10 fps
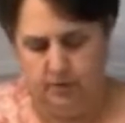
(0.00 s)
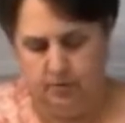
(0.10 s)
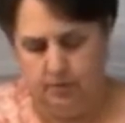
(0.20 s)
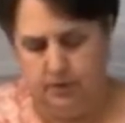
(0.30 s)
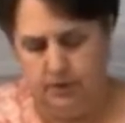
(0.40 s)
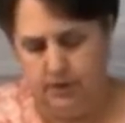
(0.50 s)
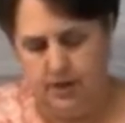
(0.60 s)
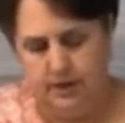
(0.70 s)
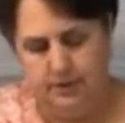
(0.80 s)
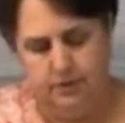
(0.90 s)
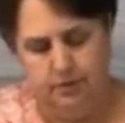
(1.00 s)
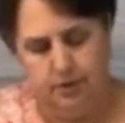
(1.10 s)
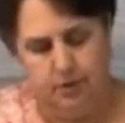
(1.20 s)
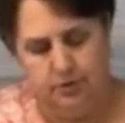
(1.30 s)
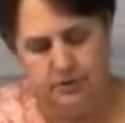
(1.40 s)
I'm going to kind of do the
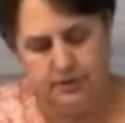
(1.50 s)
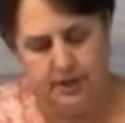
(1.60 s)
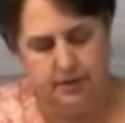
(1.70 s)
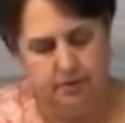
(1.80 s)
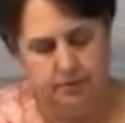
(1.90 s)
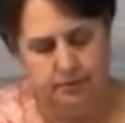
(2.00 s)
whole set.